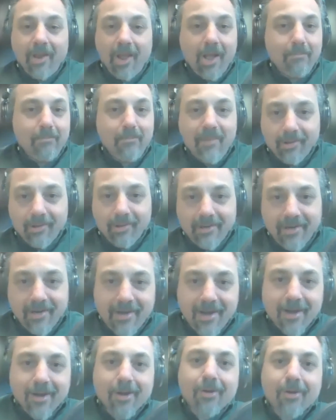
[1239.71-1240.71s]
a
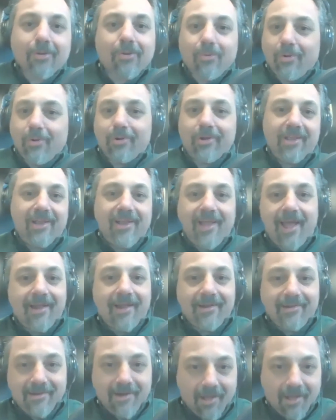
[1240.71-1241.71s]
millionaire or you
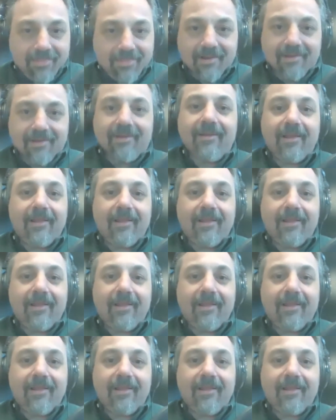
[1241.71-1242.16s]
got nothing.